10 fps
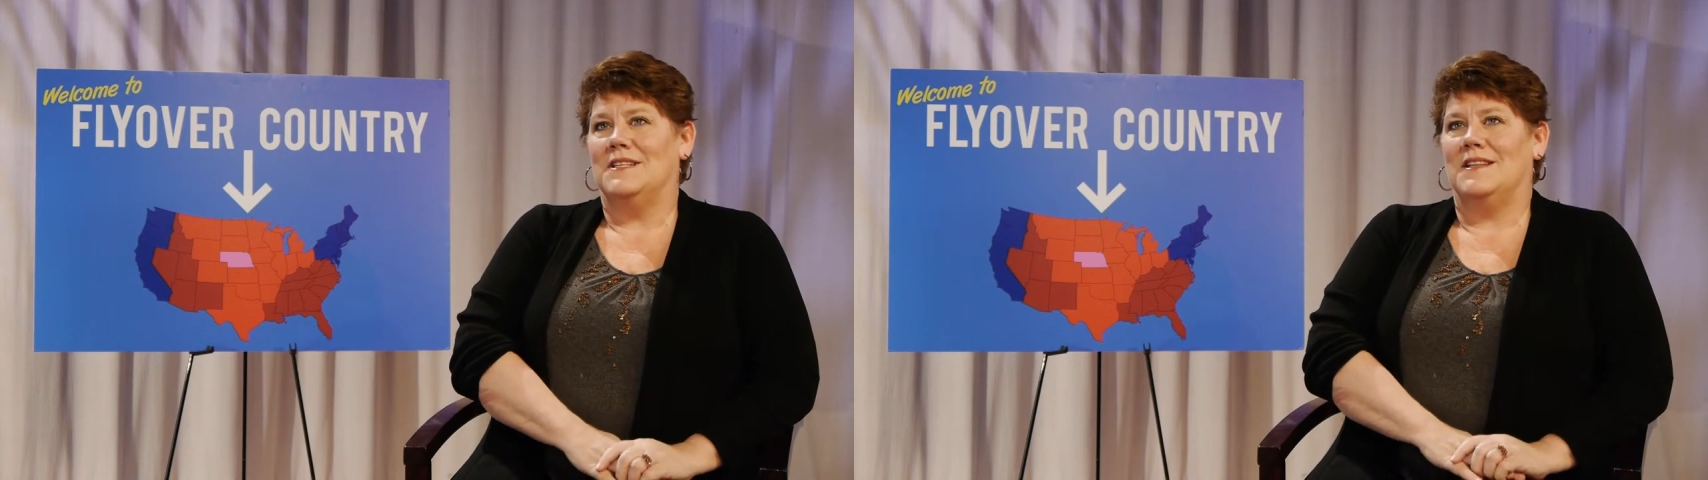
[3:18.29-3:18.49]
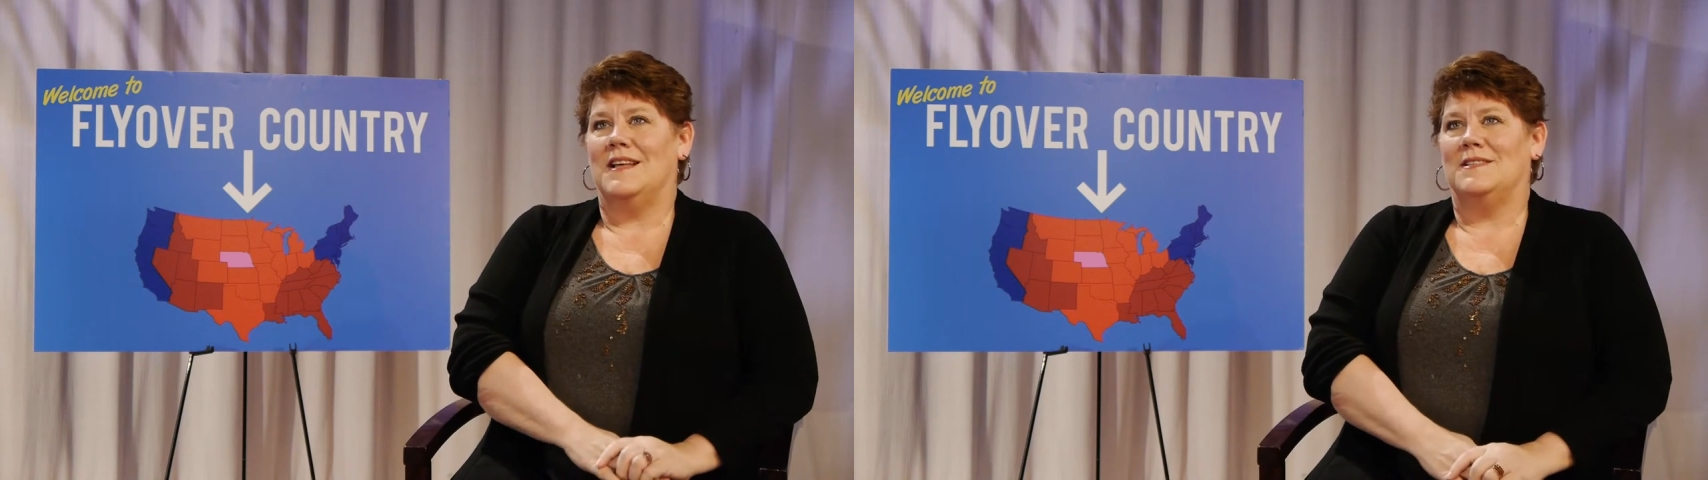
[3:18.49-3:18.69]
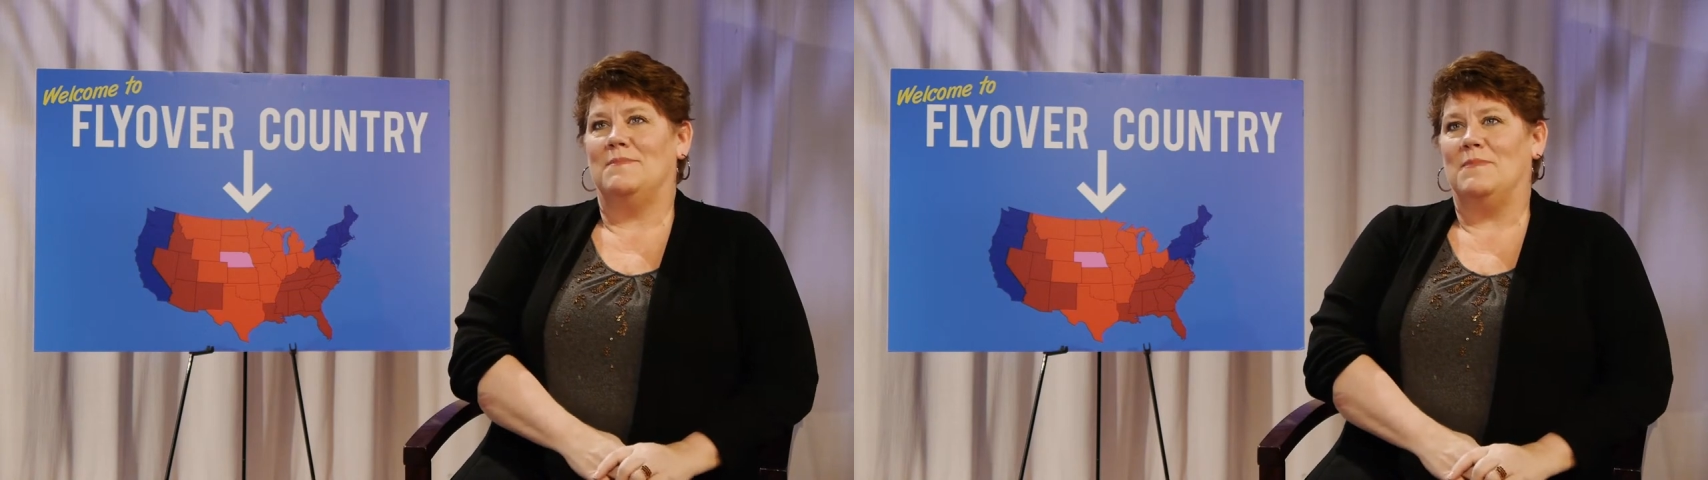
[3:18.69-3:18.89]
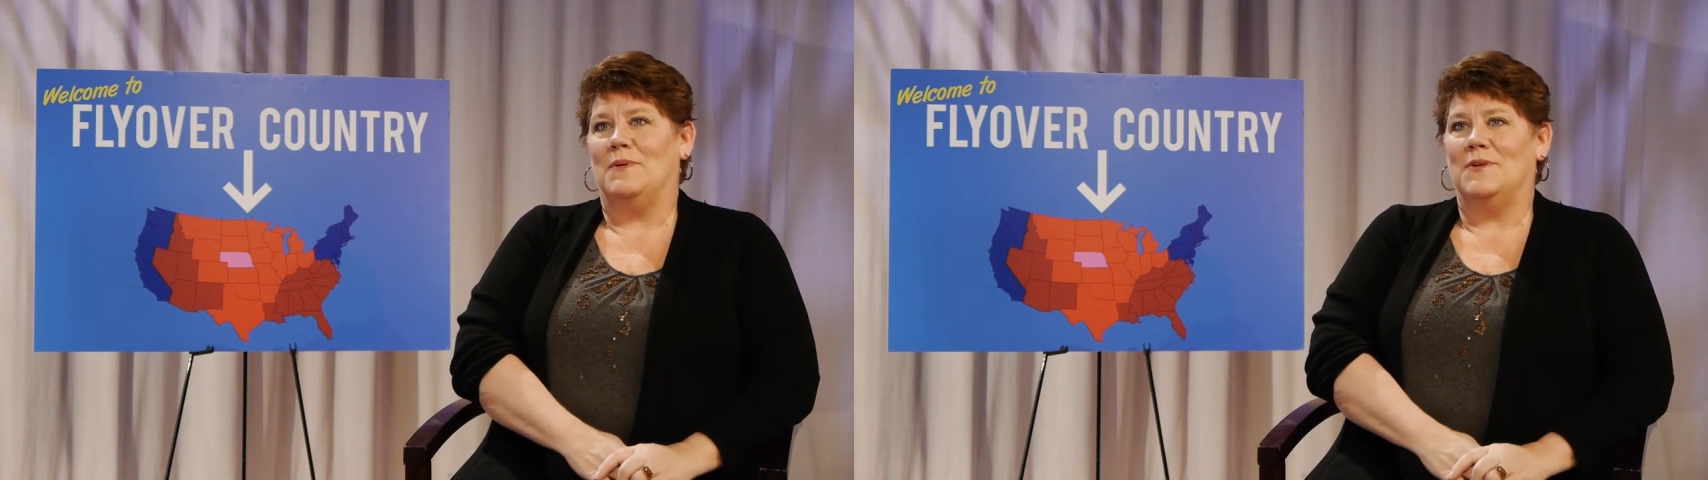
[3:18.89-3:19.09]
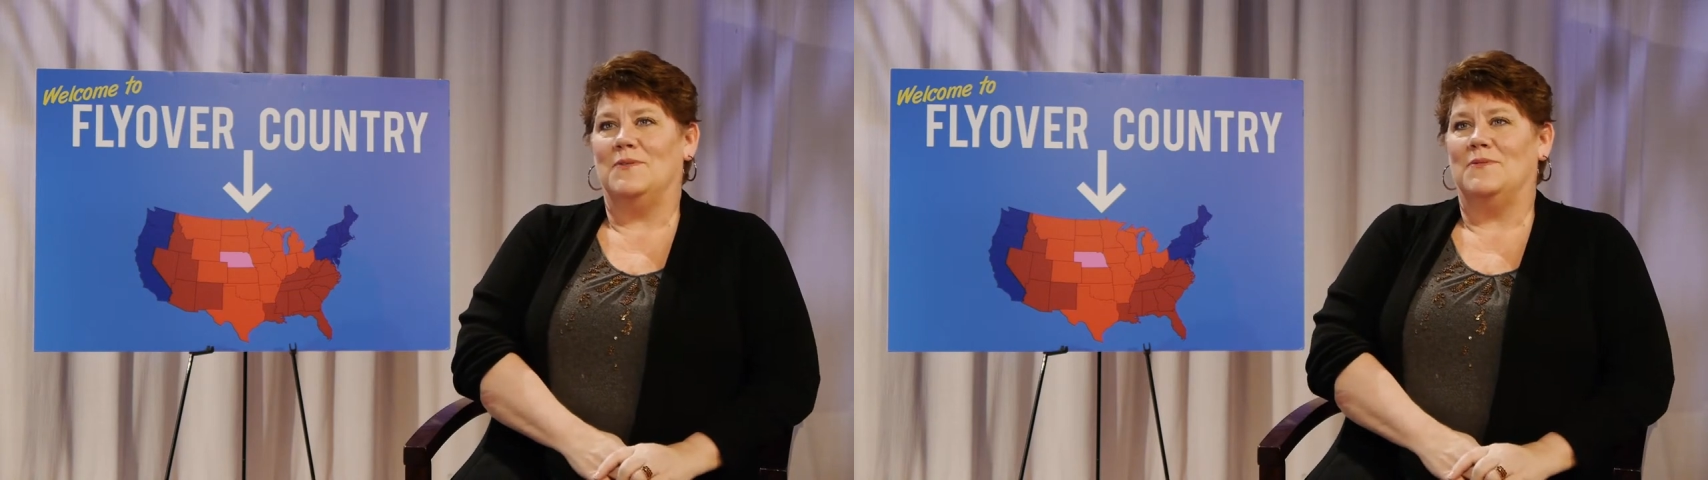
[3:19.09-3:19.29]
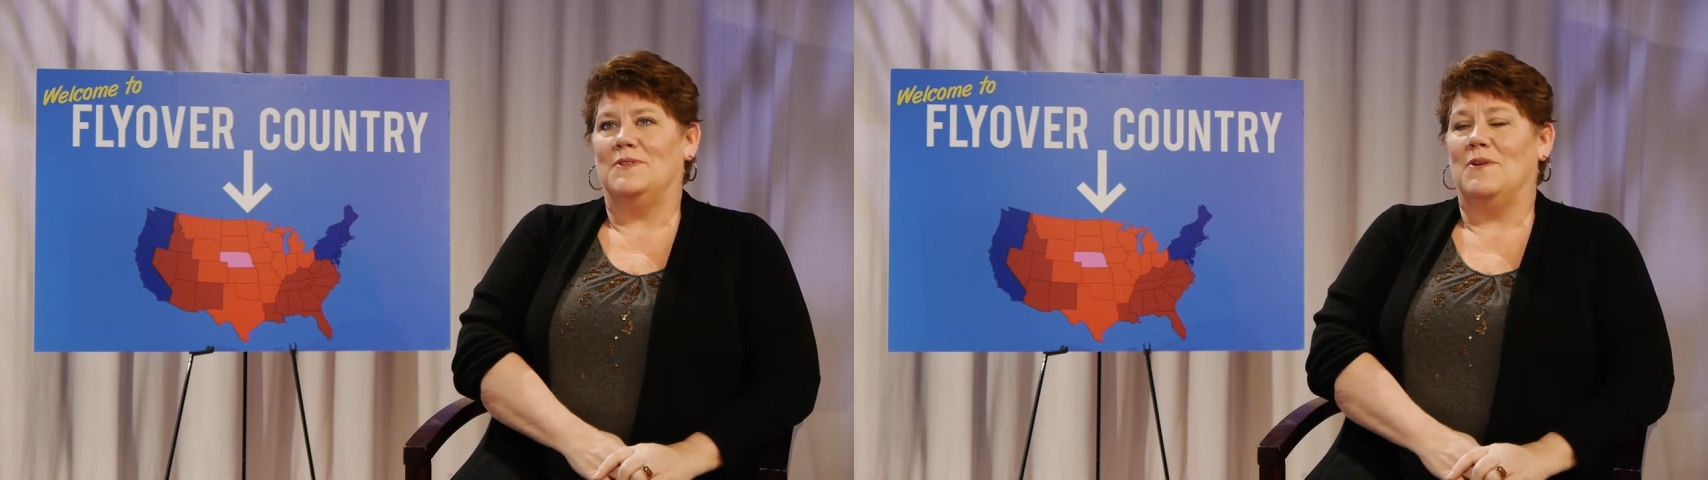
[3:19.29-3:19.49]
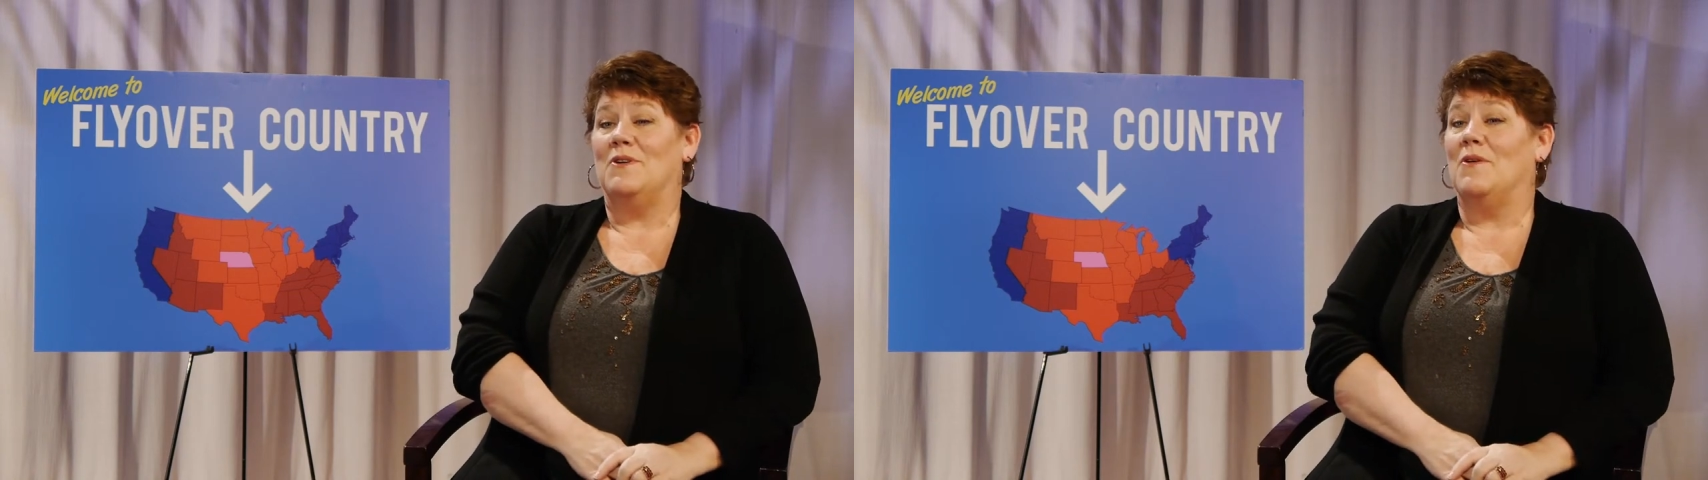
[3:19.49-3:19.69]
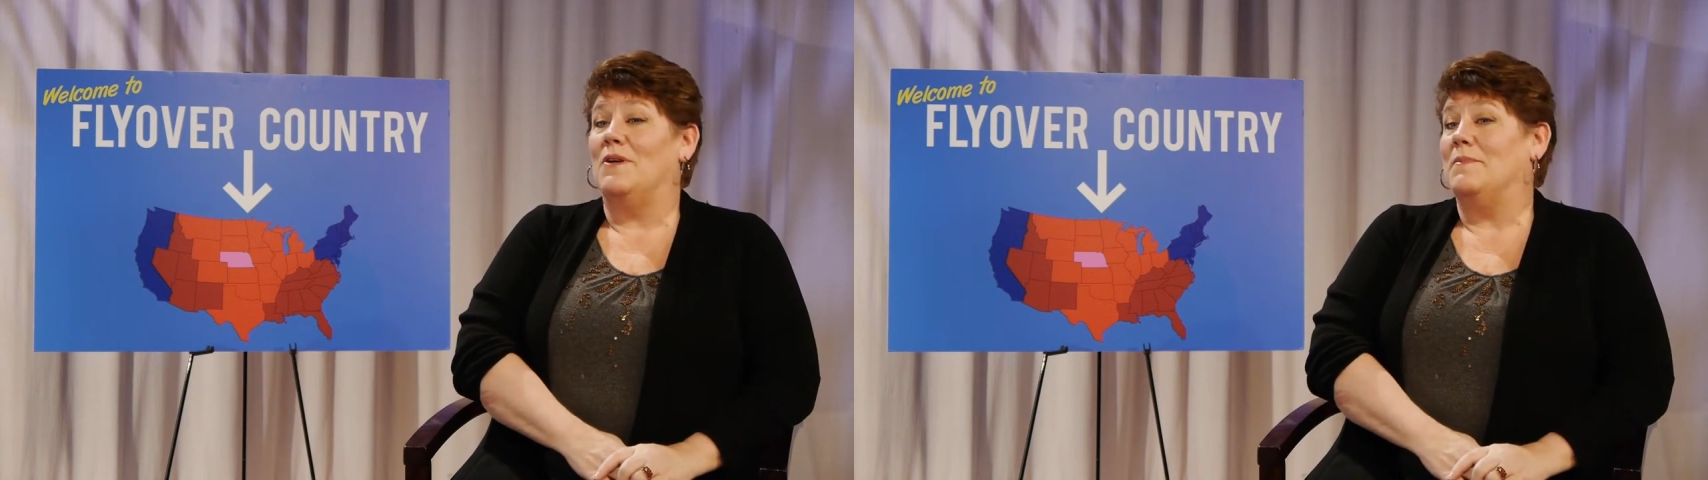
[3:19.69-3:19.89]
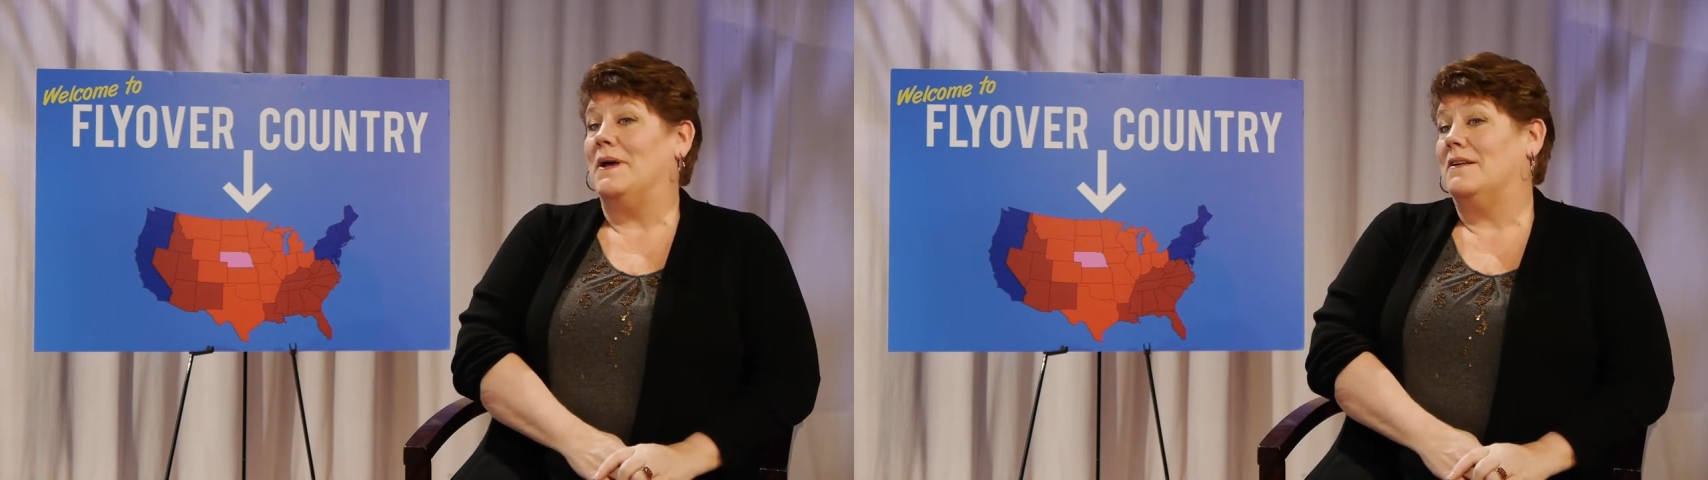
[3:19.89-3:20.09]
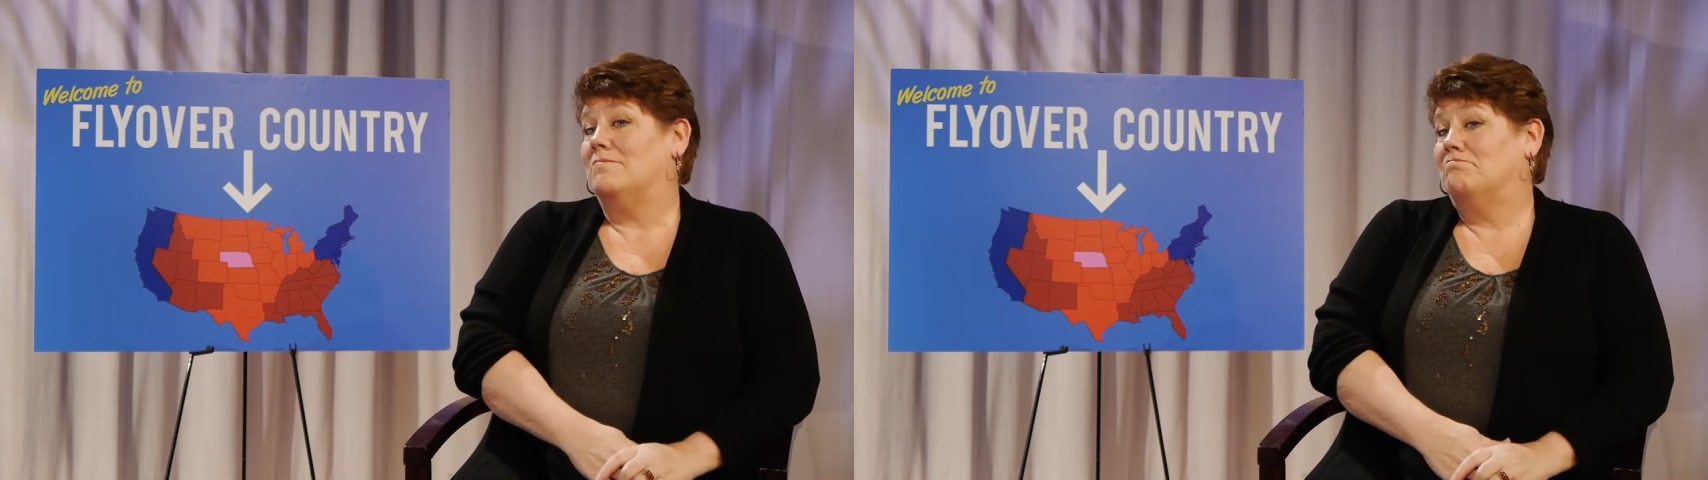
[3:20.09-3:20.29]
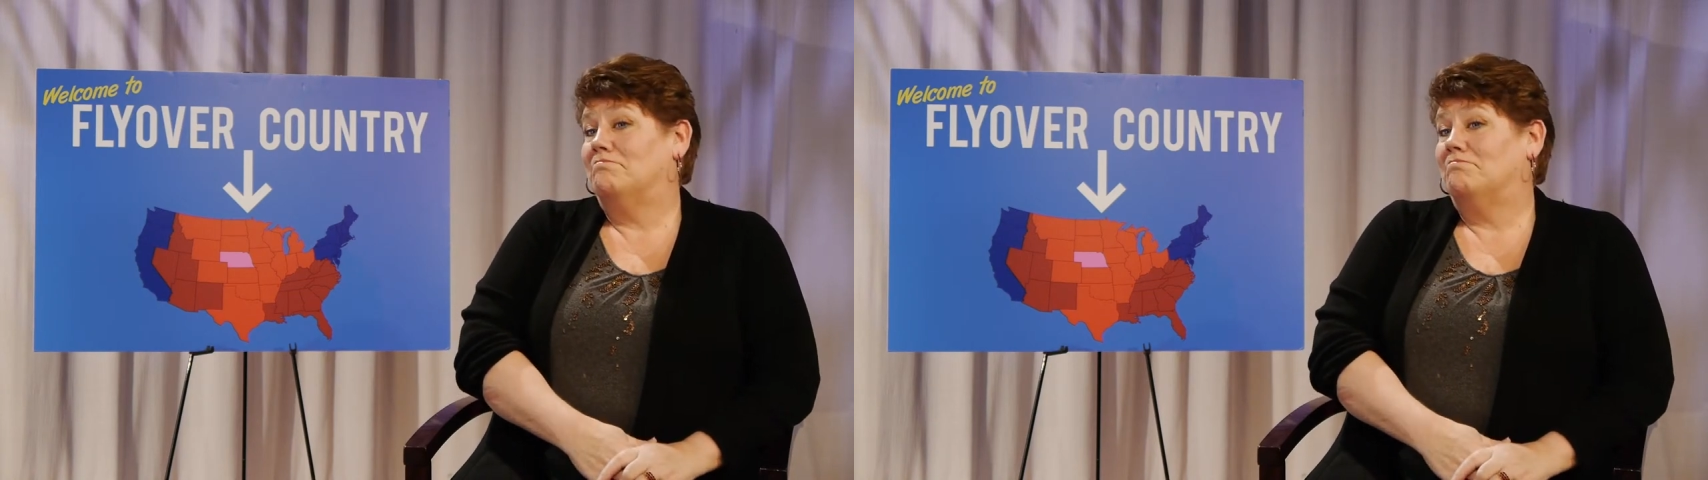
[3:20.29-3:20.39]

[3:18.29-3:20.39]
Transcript: and that's people who don't know any better.